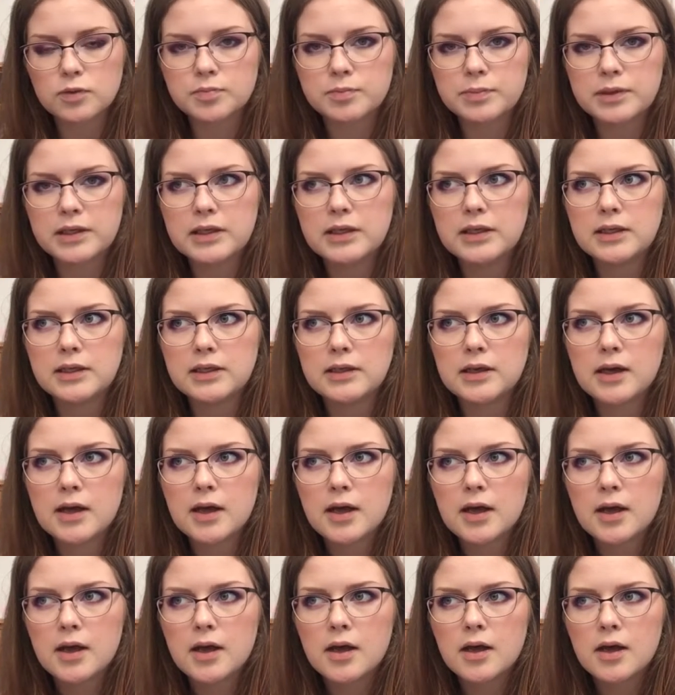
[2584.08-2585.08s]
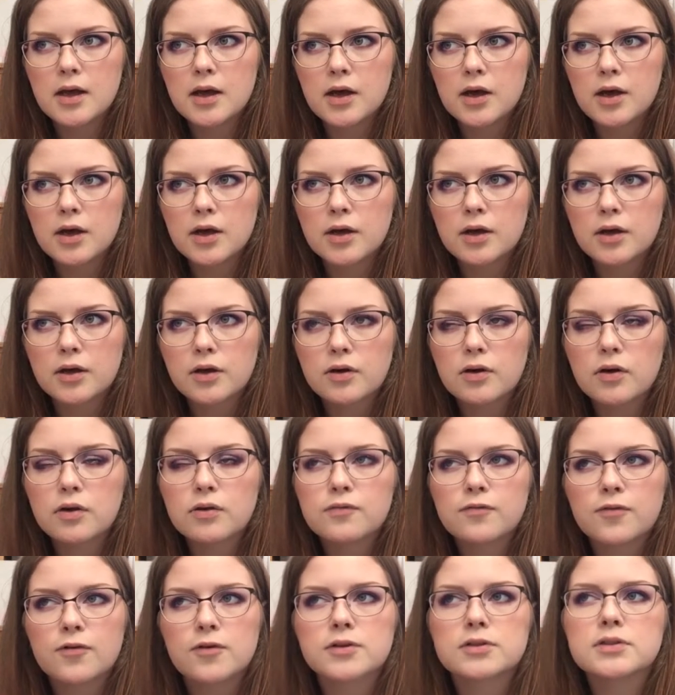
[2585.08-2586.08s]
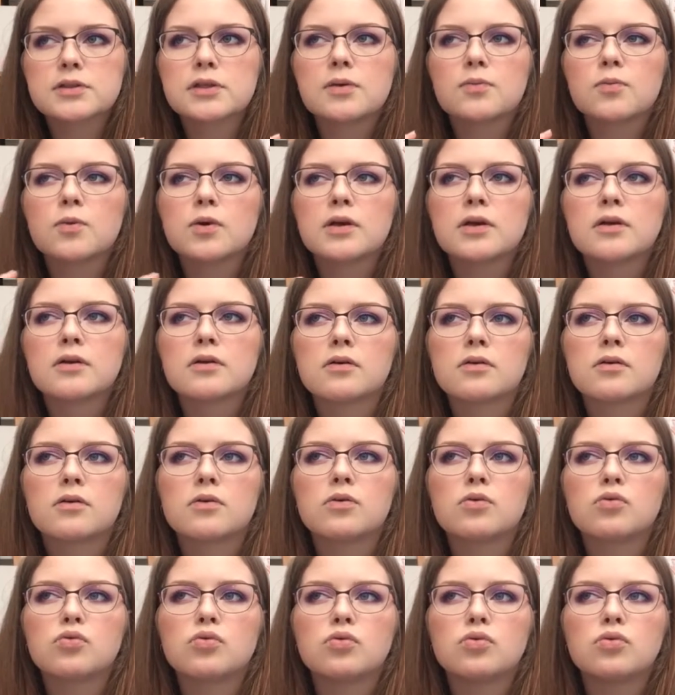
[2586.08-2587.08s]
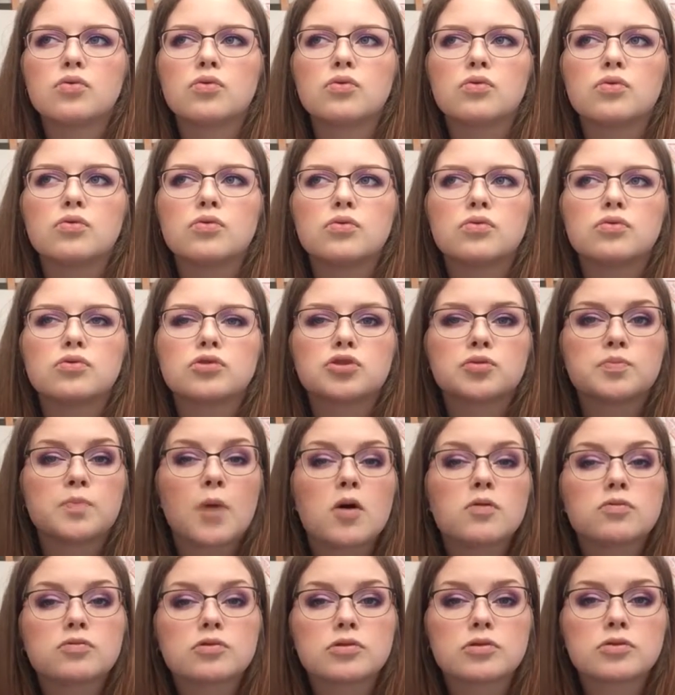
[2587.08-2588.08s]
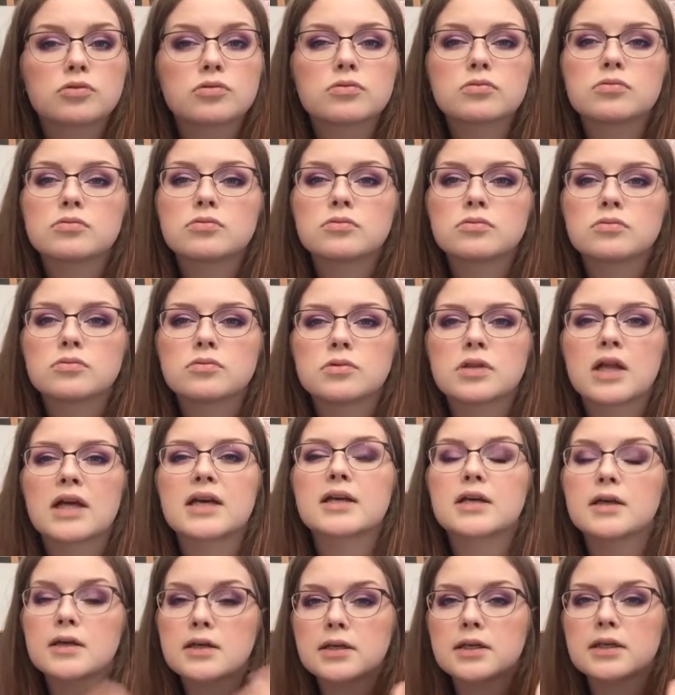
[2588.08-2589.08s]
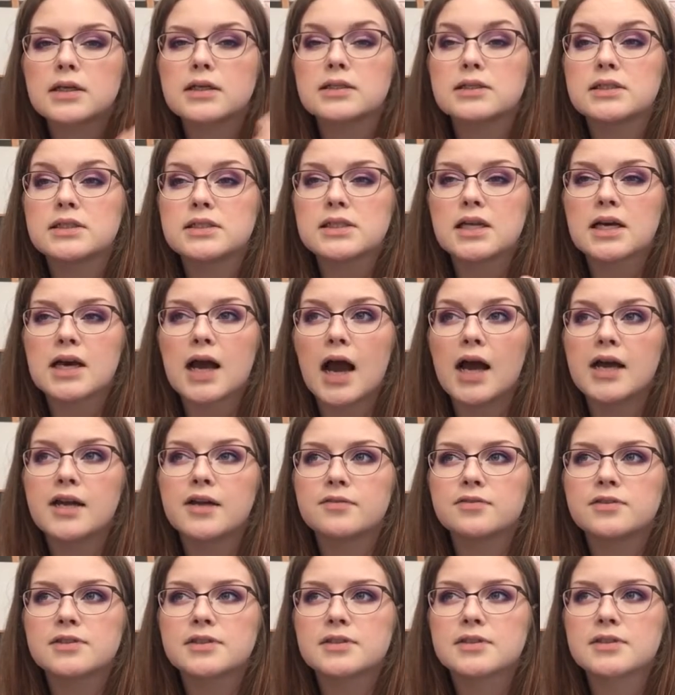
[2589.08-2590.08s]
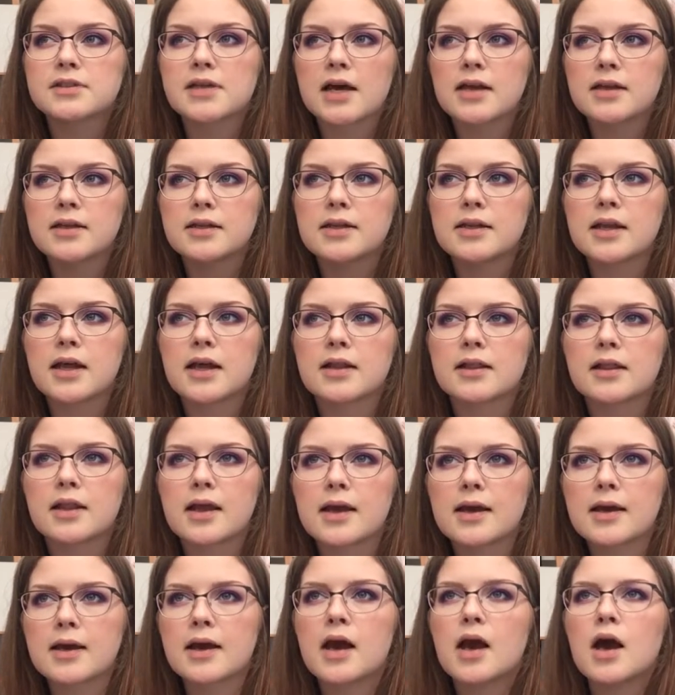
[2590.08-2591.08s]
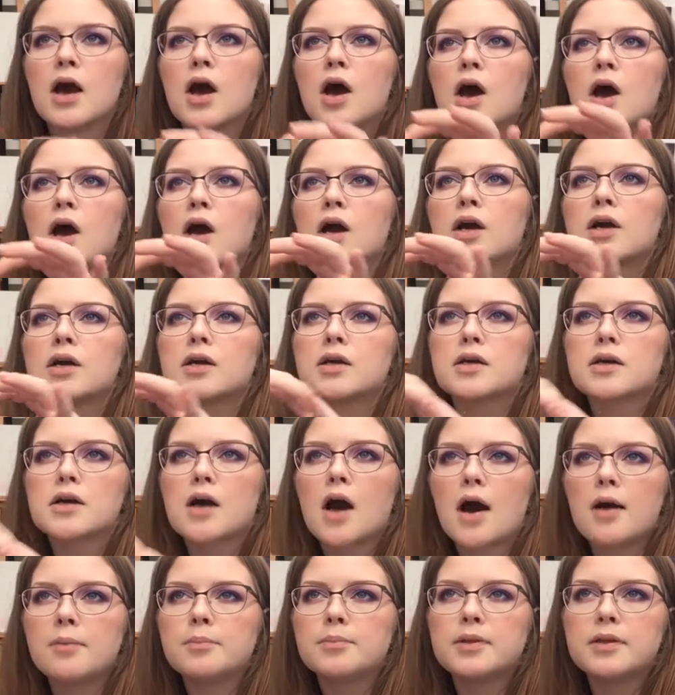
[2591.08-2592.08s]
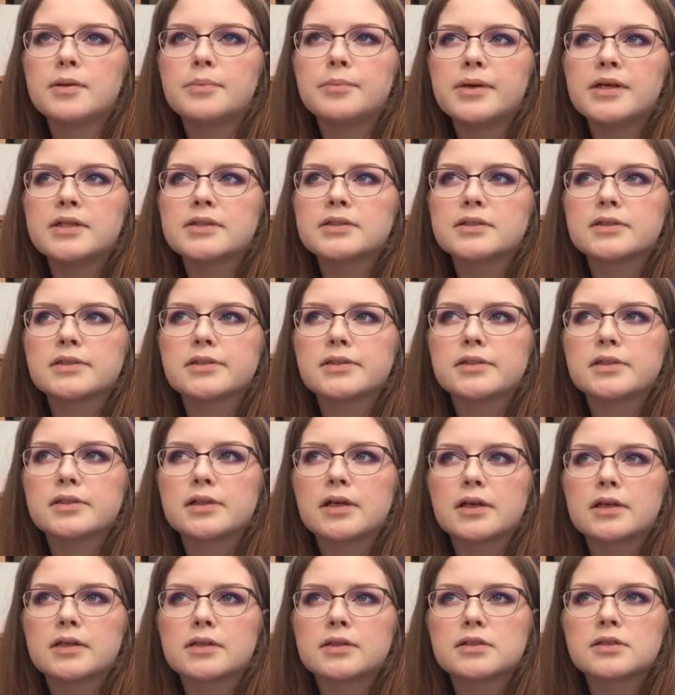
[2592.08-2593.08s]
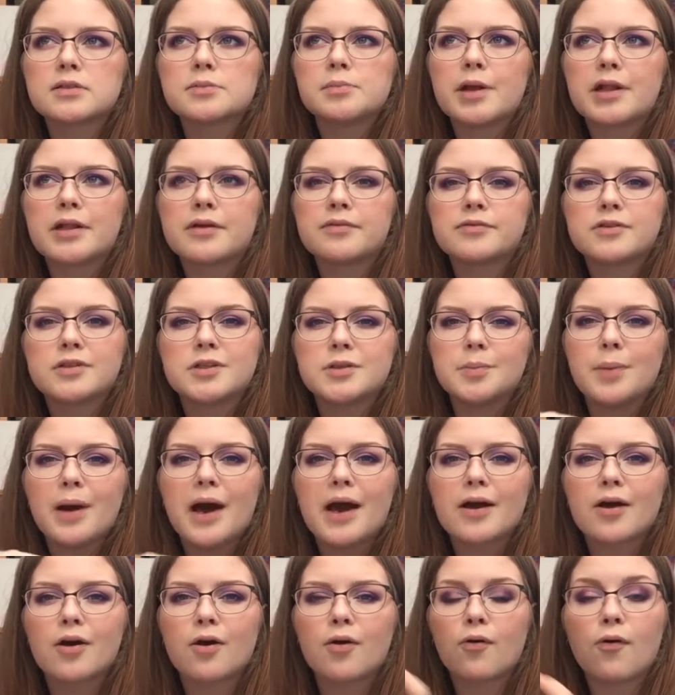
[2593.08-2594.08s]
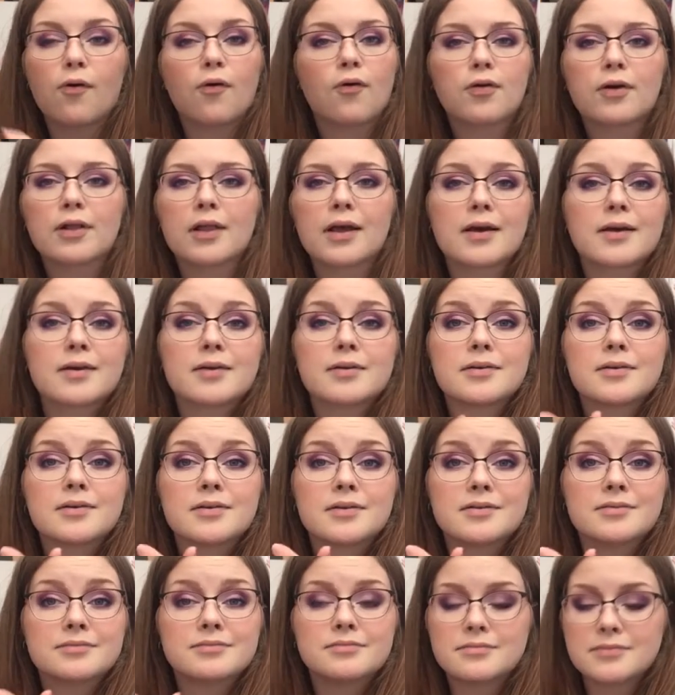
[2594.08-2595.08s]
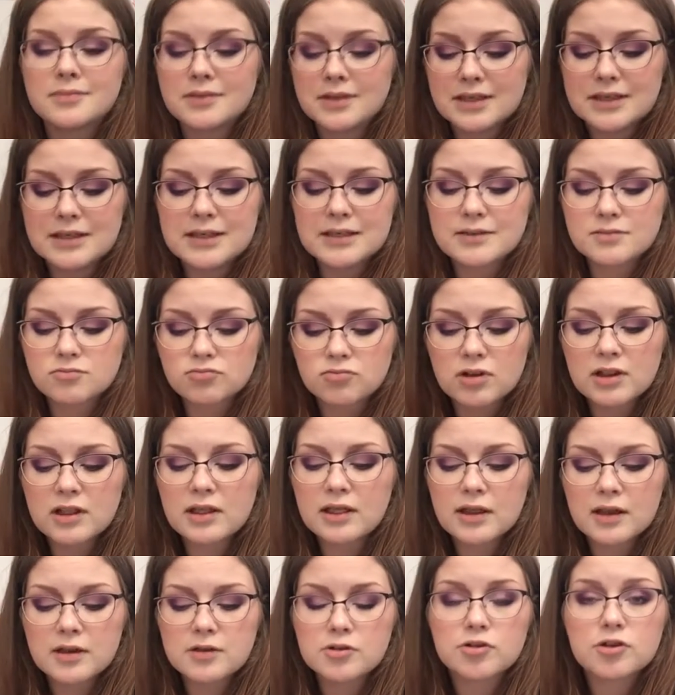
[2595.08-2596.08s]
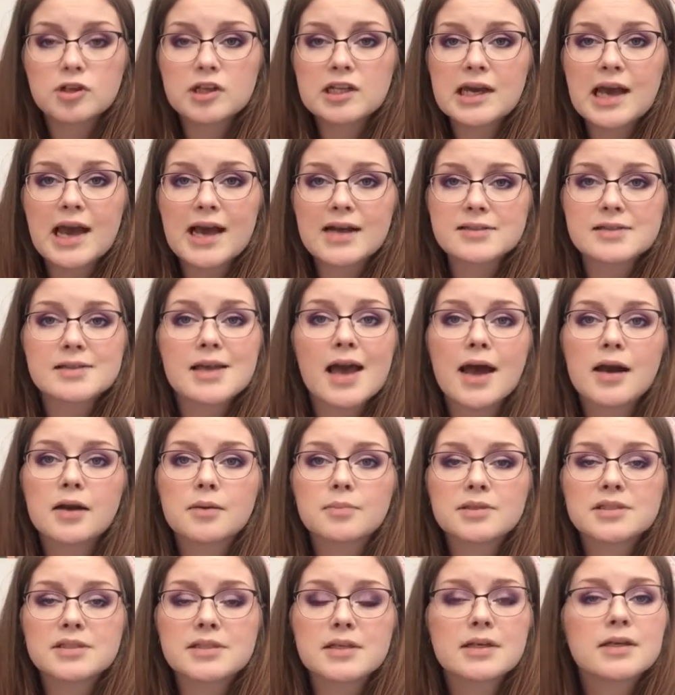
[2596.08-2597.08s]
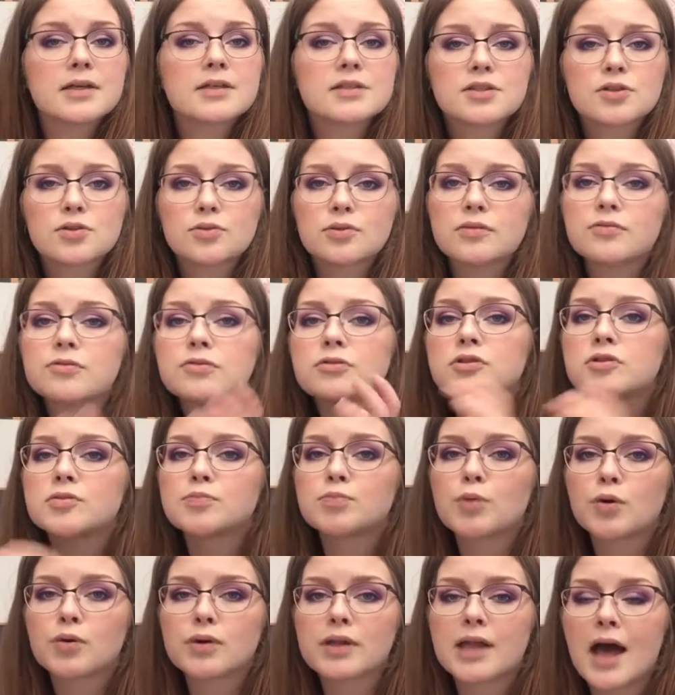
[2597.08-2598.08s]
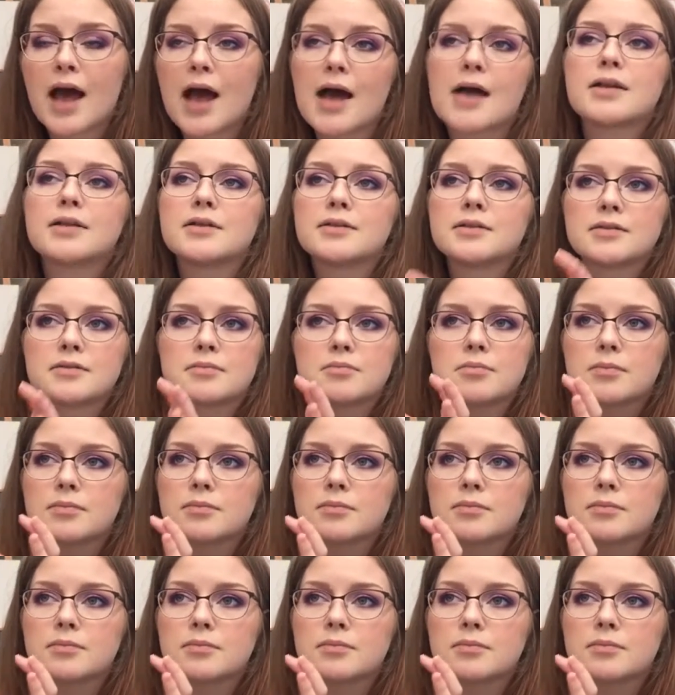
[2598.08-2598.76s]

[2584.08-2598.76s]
would be good for someone who smokes. Like, it's the kind of scent that like complements like the smell of tobacco, or like it literally has cannabis in it, so if you smoke that,